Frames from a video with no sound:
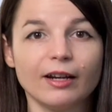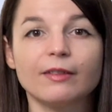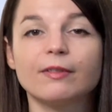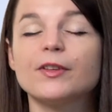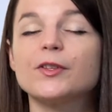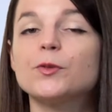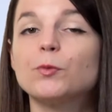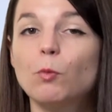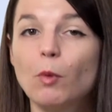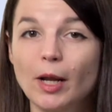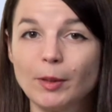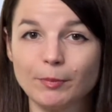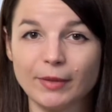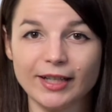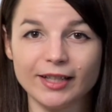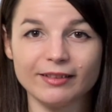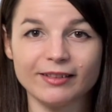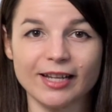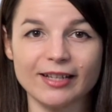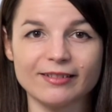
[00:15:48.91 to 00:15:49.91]
This
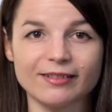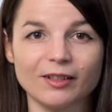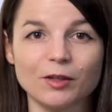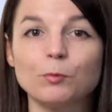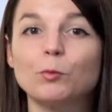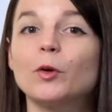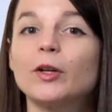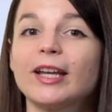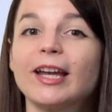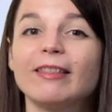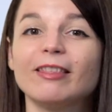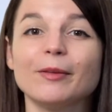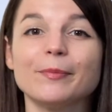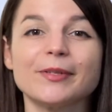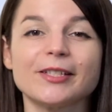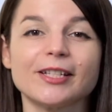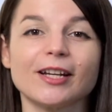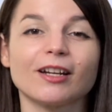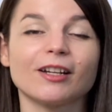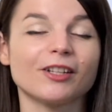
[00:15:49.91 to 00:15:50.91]
1-minute lesson will get them
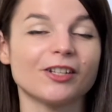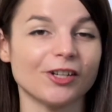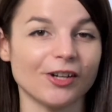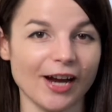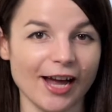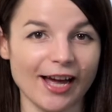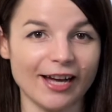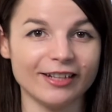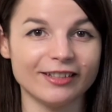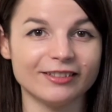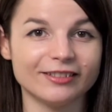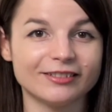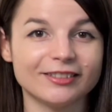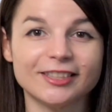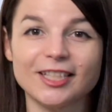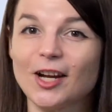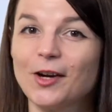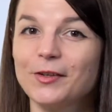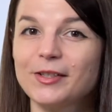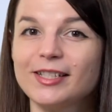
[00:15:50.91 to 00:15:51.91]
stuck in your head,
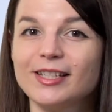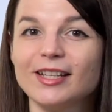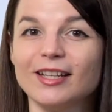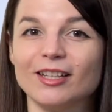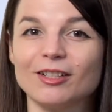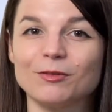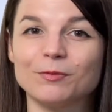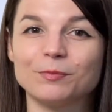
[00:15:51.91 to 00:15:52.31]
guaranteed.